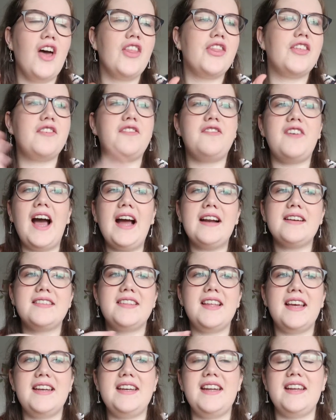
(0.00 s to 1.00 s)
the fact
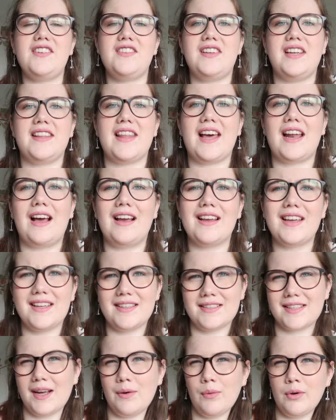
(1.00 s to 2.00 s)
that initially they're like,
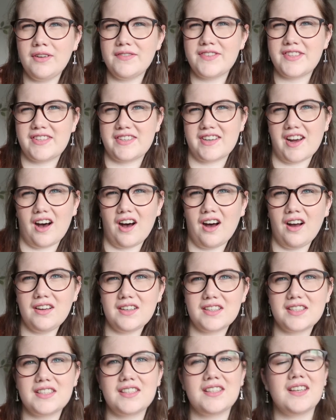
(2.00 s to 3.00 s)
is that one of
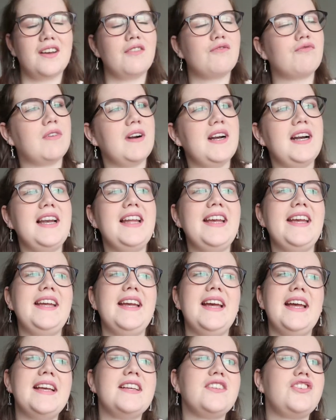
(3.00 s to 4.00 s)
Stark's, really
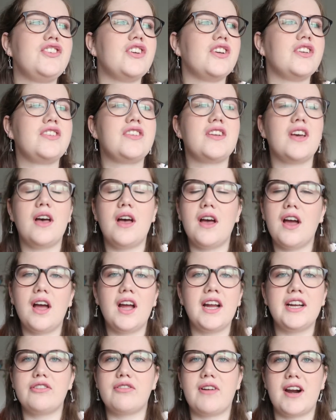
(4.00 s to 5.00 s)
is just
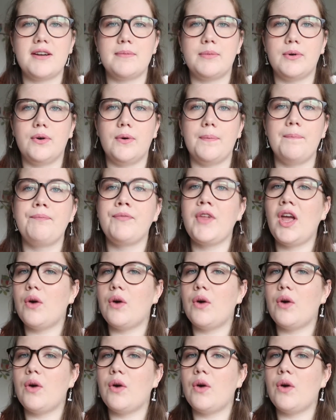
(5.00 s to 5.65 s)
incredible.